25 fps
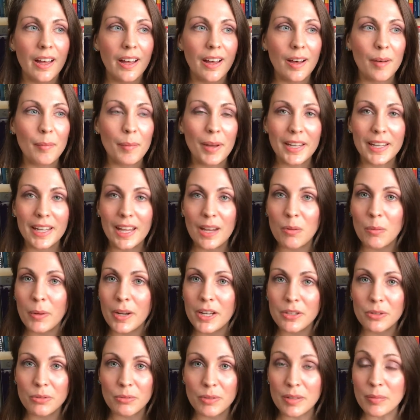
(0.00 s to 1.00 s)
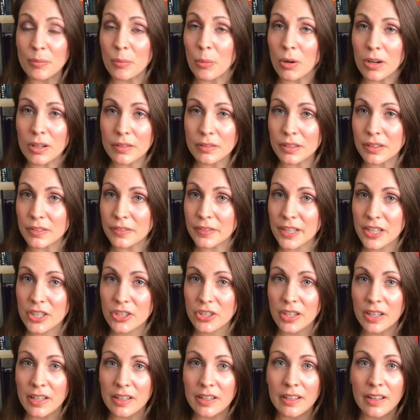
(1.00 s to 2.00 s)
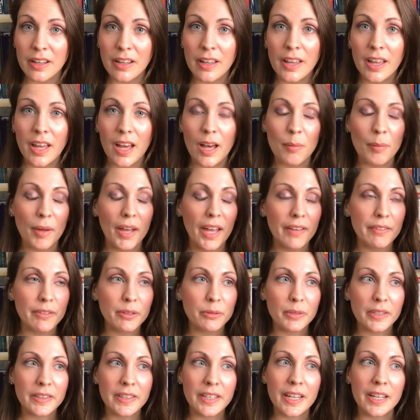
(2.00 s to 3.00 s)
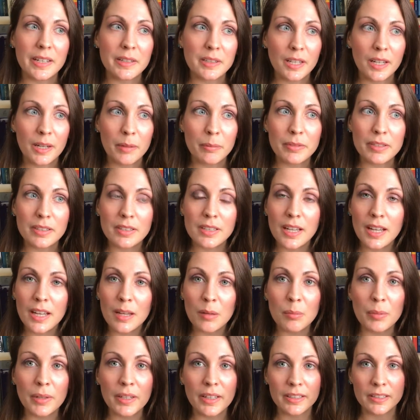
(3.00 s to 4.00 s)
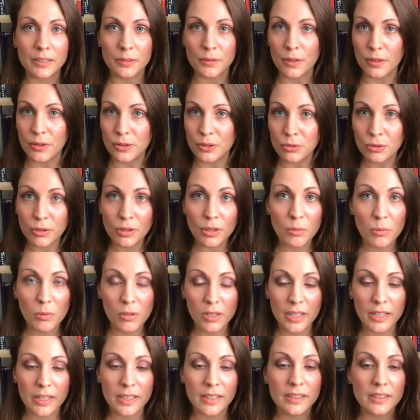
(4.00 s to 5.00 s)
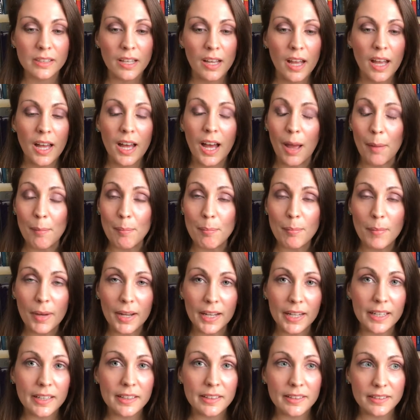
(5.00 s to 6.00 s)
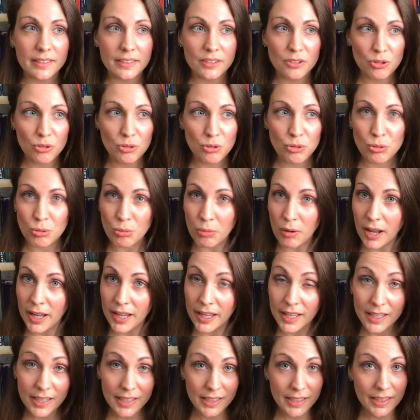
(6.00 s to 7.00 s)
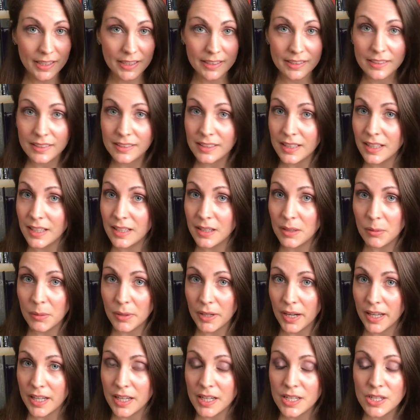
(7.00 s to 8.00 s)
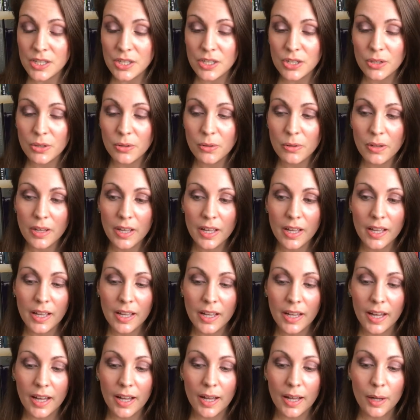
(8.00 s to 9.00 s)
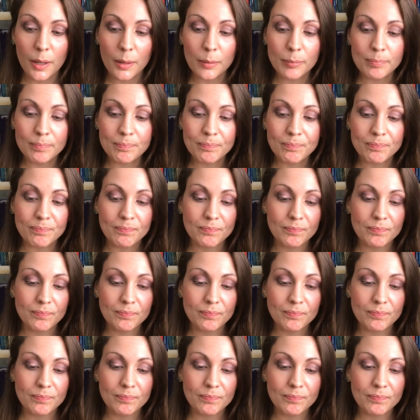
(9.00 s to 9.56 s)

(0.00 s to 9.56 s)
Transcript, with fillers: um, I can't wait to read more of her fiction. Um, I haven't read The Untamed State because of all the trigger warnings. I might try it and see what I can do. Um,